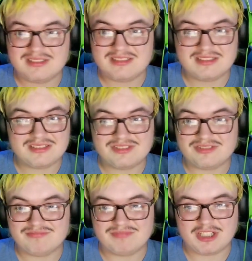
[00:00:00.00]
just
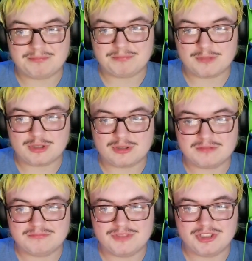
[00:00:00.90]
don't like her.
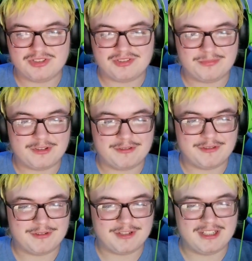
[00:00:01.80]
She's so
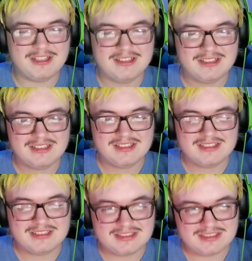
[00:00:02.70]
annoying.
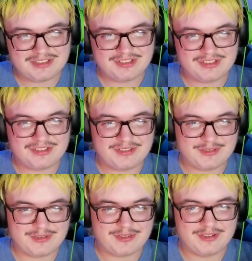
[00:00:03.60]
She
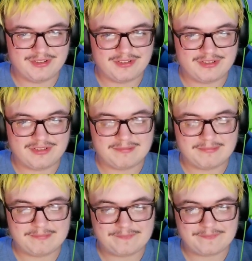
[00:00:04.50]
just is.
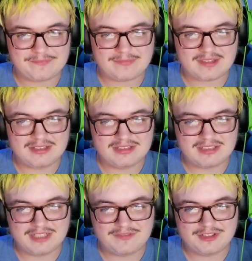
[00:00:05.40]

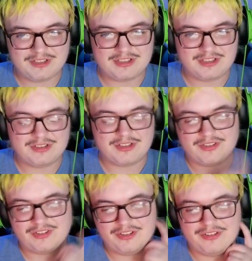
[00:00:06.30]
I feel like she
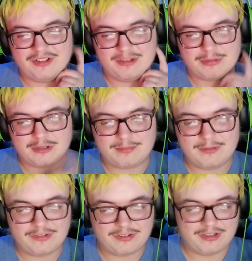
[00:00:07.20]
doesn't listen on
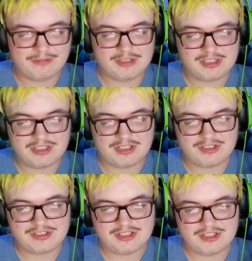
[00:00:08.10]
purpose, and then when she
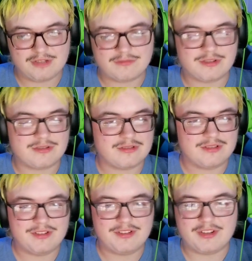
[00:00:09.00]
does, she
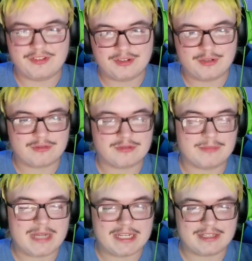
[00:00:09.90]
does it over
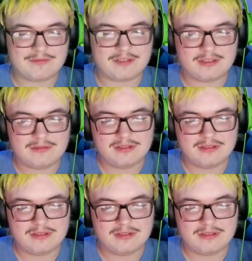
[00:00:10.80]
dramatic. Freaking